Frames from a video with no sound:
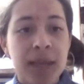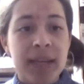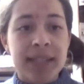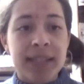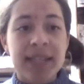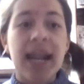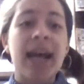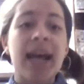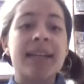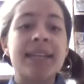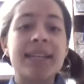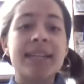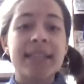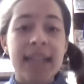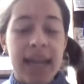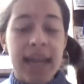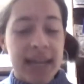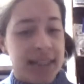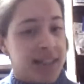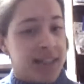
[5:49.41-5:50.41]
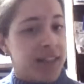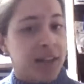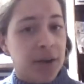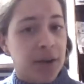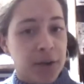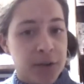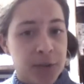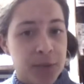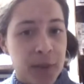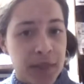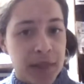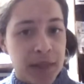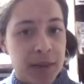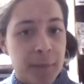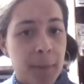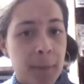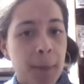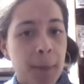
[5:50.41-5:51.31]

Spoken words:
because it has a dance that goes with it.